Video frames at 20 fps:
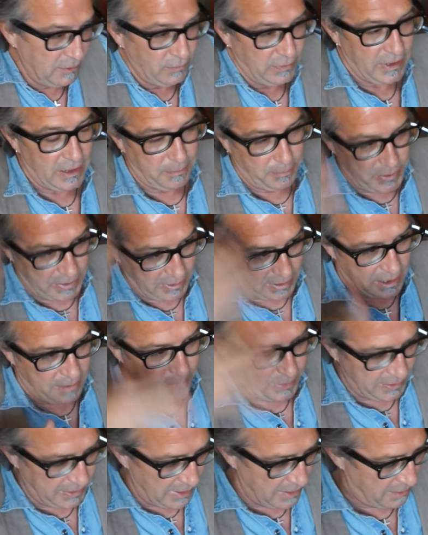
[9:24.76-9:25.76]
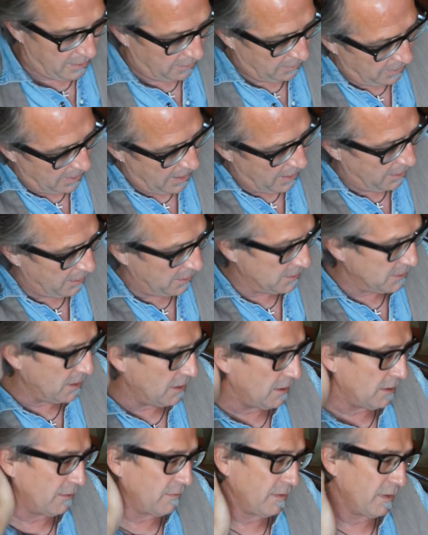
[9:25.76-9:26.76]
without being up and down on ladders
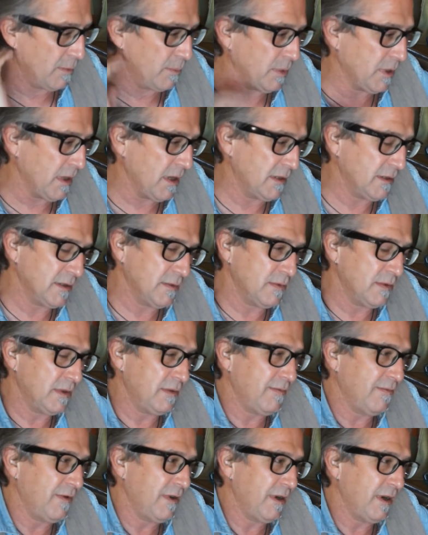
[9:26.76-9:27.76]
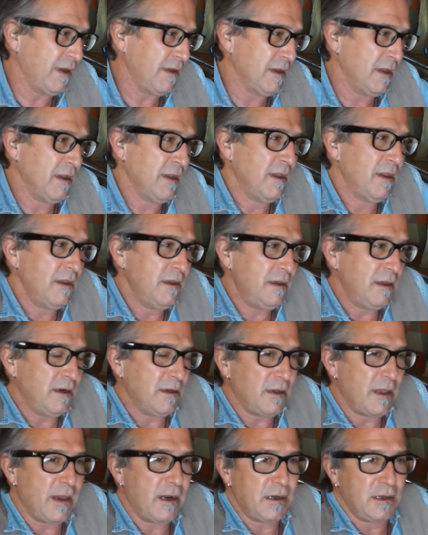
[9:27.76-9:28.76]
all over the place. It was very, a
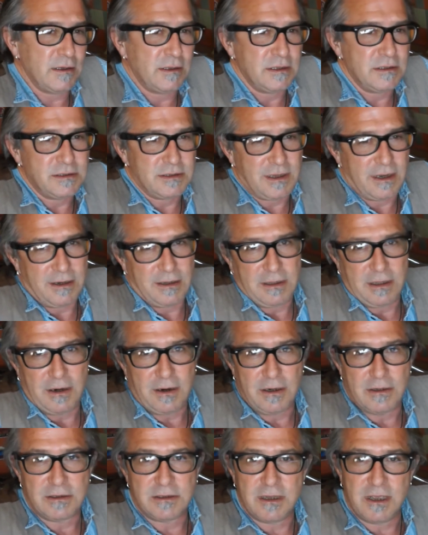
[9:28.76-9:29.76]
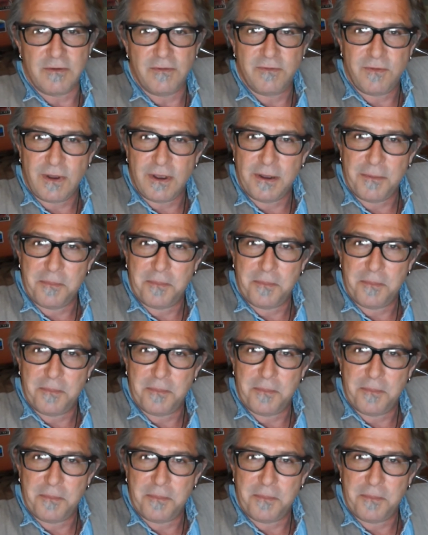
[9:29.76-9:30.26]
lot of good state-of-the-art stuff.